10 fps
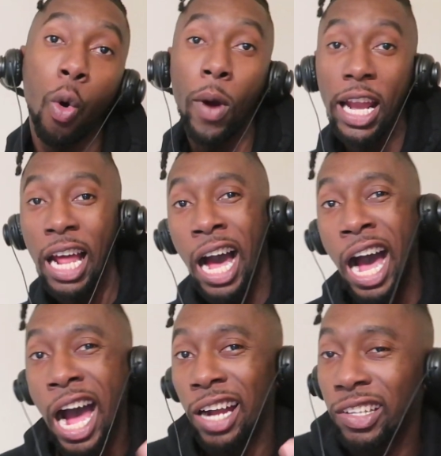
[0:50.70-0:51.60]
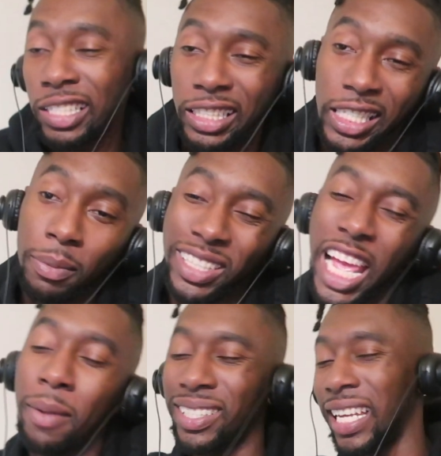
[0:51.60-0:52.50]
with the artist, same
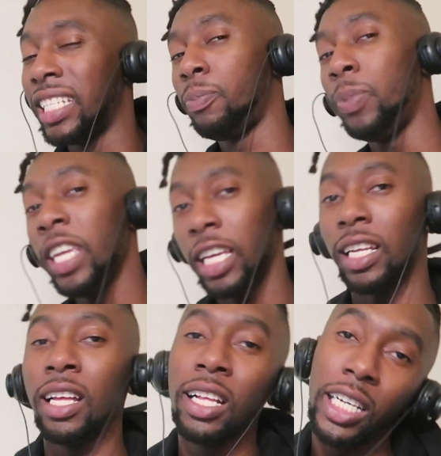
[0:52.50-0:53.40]
time said speed.